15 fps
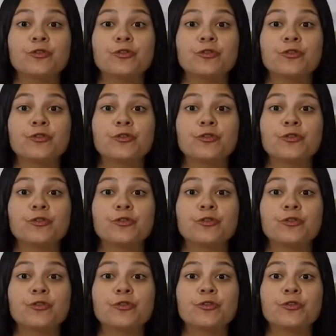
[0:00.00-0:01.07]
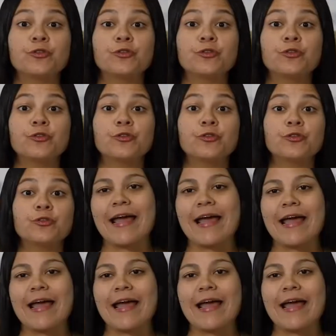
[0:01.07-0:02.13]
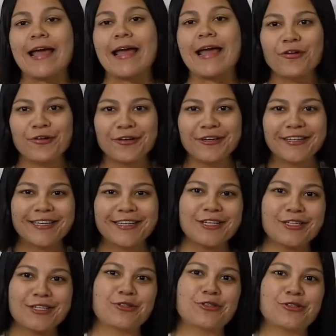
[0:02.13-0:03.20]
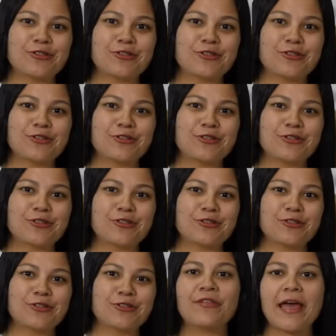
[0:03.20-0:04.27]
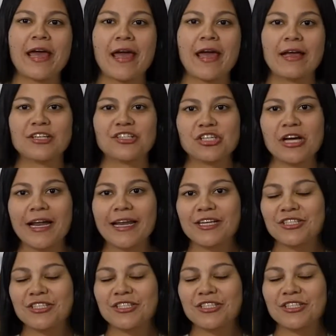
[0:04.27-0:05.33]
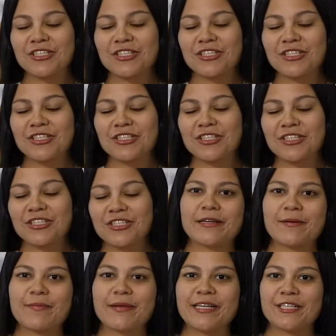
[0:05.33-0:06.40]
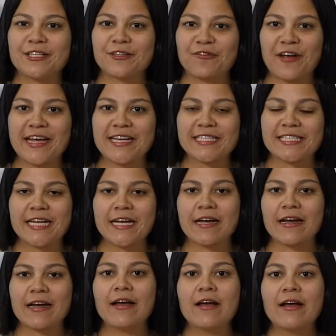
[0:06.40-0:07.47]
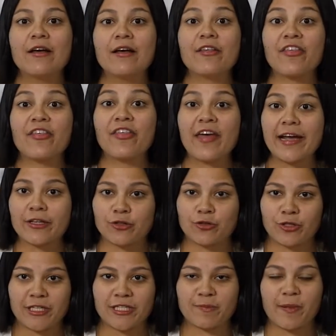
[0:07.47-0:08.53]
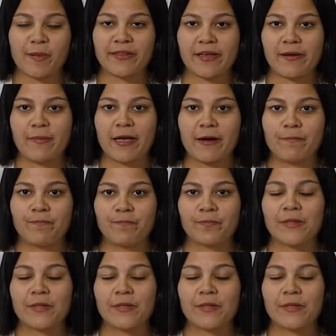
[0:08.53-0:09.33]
Today I have the honor to talk about the challenges that tourism is facing thanks to this pandemic.